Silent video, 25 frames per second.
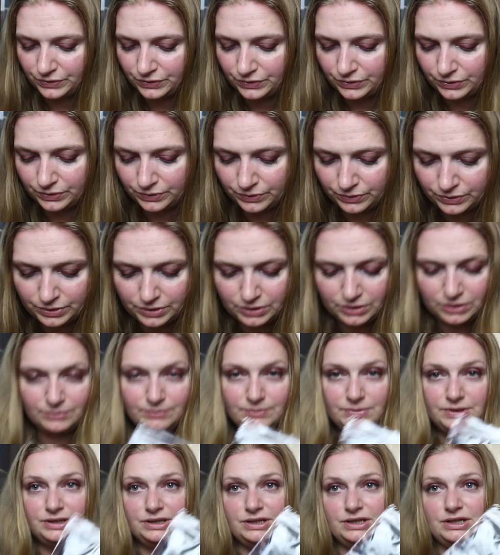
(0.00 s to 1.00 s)
So,
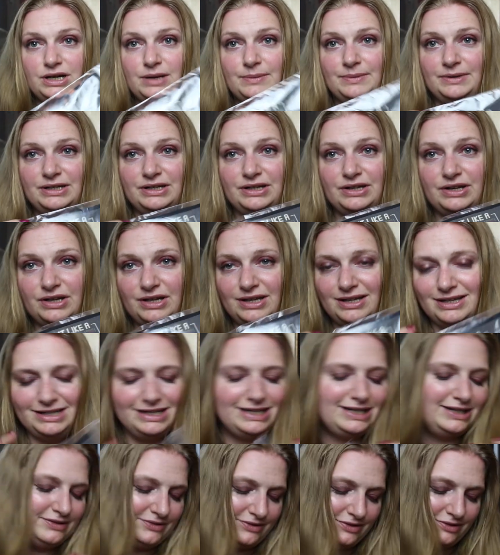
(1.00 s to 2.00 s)
but, I mean, it,
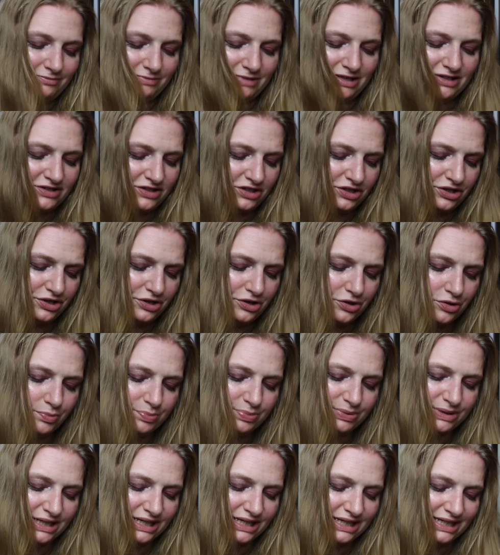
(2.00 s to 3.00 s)
it is. It's
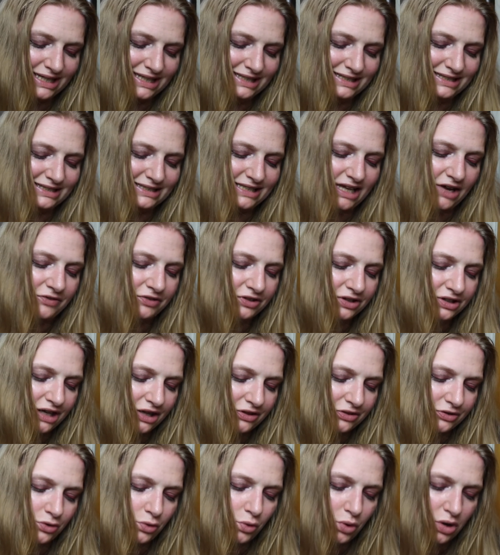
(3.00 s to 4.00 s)
cute, but it's definitely
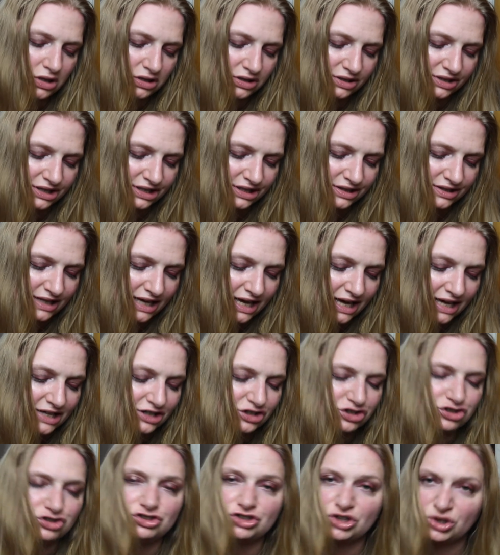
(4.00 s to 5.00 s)
not the quality that
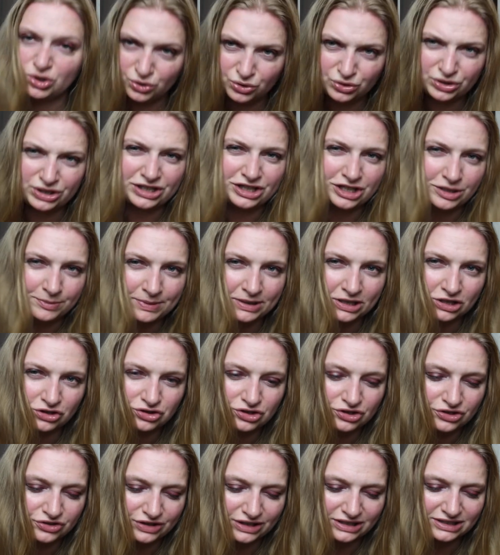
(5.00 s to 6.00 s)
it showed in the
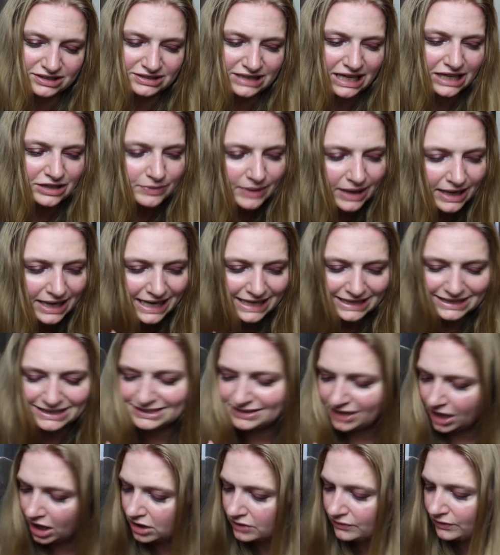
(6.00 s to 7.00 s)
pictures. that's why I hate
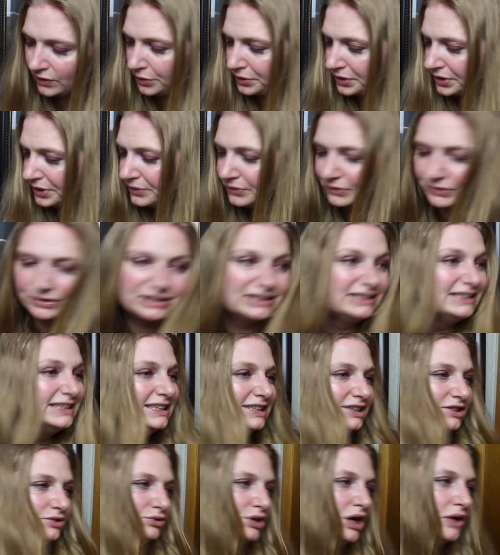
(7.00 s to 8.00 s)
stock photos.
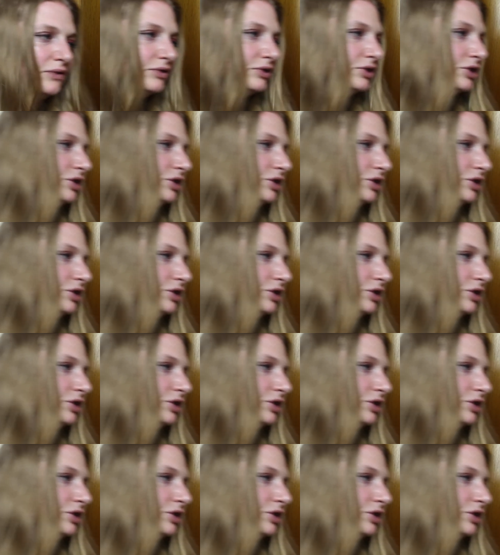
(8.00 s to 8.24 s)
You never